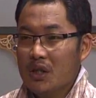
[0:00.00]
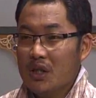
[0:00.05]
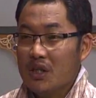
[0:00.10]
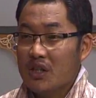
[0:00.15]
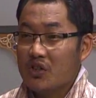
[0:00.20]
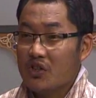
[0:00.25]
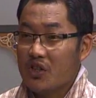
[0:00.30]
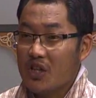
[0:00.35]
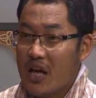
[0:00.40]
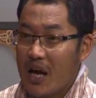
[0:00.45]

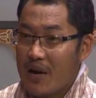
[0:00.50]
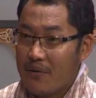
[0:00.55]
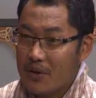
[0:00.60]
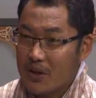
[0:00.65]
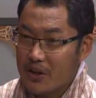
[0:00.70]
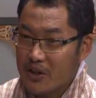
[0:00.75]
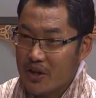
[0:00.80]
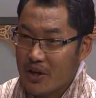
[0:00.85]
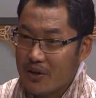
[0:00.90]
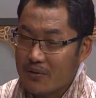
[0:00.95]

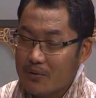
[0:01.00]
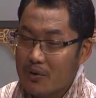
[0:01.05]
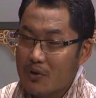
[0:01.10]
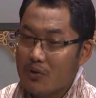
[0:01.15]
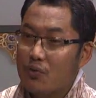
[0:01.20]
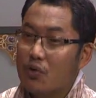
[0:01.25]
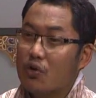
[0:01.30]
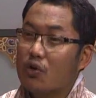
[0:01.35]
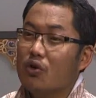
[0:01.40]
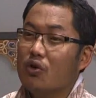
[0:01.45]
reliable enough
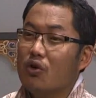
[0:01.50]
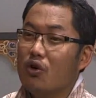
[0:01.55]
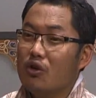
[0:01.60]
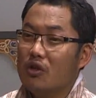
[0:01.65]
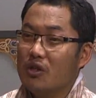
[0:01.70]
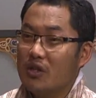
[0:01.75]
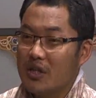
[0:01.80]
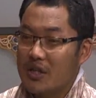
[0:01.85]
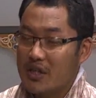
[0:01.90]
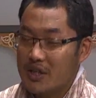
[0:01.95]
for
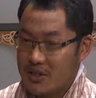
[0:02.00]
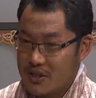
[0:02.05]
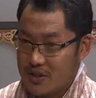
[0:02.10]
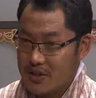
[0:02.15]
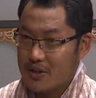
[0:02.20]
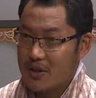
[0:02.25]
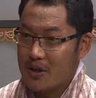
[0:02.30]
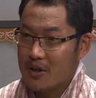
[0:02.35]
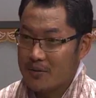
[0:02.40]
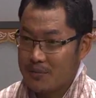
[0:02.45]
all the rest
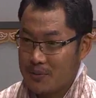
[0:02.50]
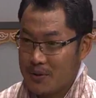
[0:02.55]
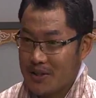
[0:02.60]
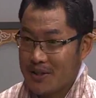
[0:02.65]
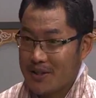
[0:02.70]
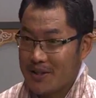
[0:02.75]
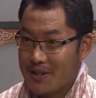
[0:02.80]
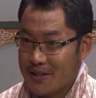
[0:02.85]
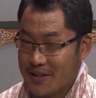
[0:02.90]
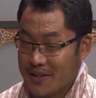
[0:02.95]
of
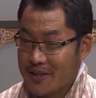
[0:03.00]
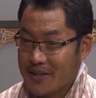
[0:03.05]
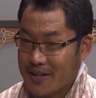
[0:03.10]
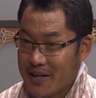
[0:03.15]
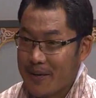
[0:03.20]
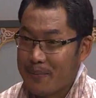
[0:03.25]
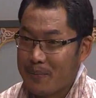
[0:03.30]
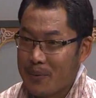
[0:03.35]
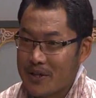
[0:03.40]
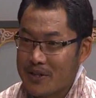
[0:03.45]
the
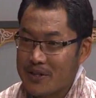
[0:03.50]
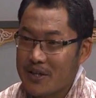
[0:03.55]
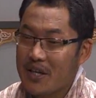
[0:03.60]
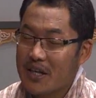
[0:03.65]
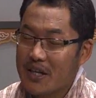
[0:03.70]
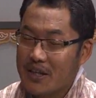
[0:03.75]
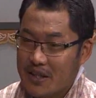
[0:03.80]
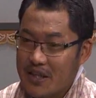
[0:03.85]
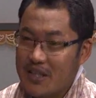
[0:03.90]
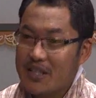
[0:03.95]
MPs.
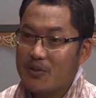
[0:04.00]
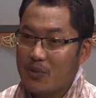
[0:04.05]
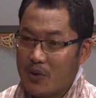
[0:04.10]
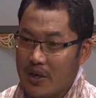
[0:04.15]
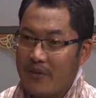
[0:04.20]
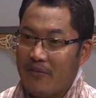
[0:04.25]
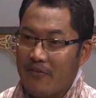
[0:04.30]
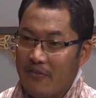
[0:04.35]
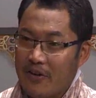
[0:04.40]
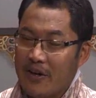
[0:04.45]
That is what
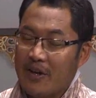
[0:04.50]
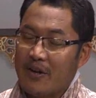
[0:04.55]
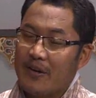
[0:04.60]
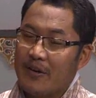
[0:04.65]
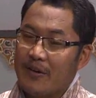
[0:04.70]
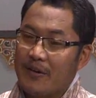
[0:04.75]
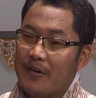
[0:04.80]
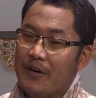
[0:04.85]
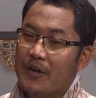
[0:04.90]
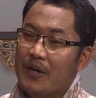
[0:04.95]
I feel.
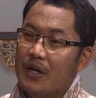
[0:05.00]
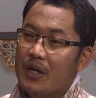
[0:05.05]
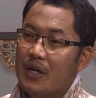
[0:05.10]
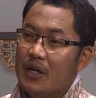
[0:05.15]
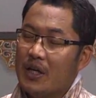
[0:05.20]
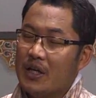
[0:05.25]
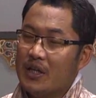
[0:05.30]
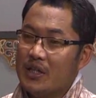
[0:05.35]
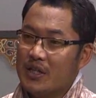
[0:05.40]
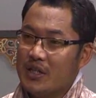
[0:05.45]

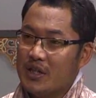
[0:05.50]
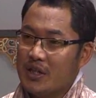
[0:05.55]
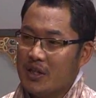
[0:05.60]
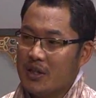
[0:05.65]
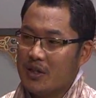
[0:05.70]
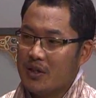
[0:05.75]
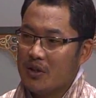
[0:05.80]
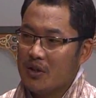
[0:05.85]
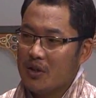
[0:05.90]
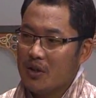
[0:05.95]

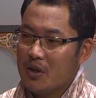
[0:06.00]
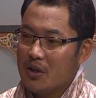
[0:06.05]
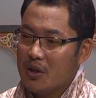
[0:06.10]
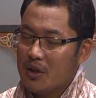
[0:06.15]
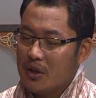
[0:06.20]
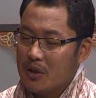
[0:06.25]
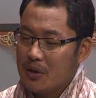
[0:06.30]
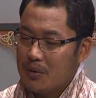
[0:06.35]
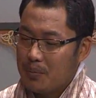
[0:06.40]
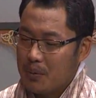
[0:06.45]
And
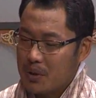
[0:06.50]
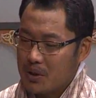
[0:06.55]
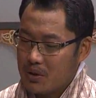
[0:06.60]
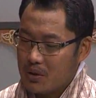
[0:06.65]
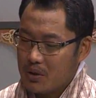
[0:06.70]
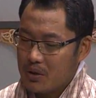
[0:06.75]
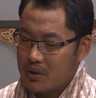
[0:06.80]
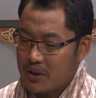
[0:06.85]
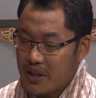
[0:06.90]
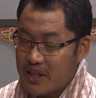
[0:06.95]
but
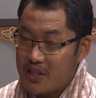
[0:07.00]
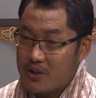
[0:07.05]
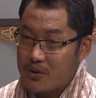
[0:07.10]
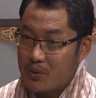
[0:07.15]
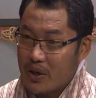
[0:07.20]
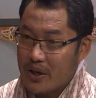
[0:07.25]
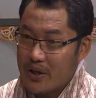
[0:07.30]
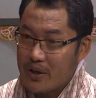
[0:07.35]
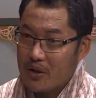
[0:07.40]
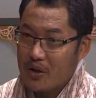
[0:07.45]
that is
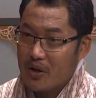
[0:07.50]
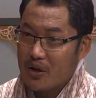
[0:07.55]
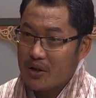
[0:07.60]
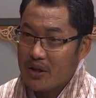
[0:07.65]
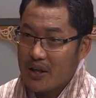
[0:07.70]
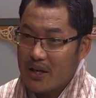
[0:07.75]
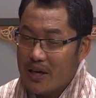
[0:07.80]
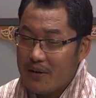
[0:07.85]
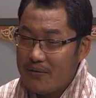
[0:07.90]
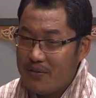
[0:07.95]
why
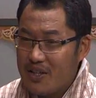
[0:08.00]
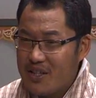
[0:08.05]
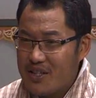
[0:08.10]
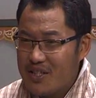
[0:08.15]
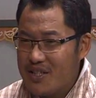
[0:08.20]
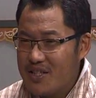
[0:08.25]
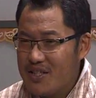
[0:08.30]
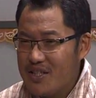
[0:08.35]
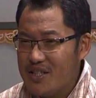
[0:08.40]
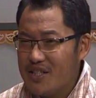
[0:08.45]
the cabinet
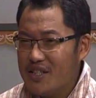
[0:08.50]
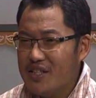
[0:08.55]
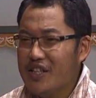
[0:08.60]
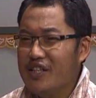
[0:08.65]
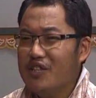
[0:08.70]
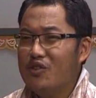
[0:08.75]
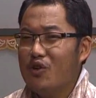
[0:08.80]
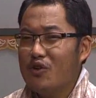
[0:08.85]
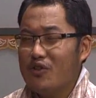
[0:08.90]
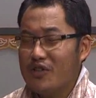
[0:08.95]
decision
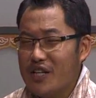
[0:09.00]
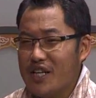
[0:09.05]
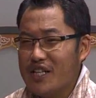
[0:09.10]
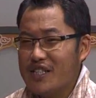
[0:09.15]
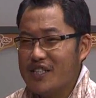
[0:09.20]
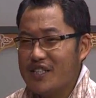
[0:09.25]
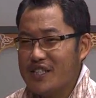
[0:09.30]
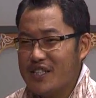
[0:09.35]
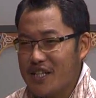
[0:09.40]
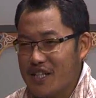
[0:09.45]
need not
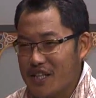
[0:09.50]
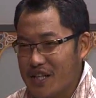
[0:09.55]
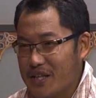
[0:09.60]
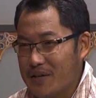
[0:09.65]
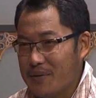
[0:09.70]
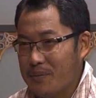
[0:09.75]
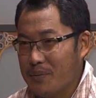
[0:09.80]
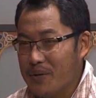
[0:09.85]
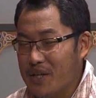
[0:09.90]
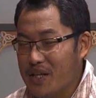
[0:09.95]

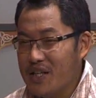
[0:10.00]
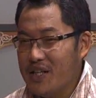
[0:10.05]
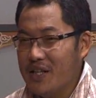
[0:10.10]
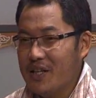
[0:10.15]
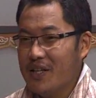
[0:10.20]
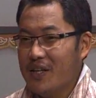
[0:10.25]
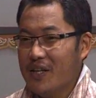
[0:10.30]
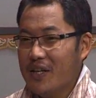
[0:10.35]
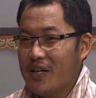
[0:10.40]
necessarily be